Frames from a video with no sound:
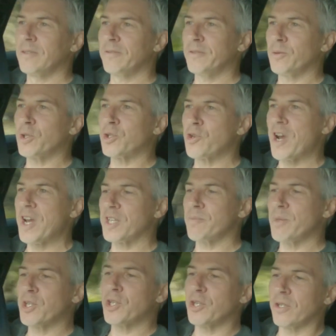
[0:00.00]
feel the
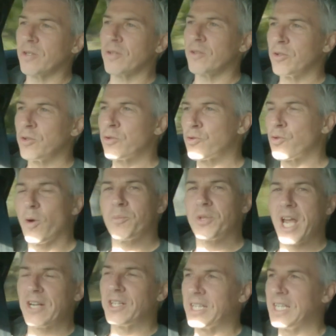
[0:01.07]
transmission drop
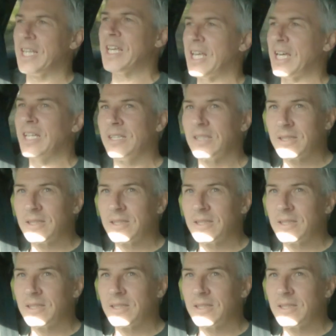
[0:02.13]
down a gear.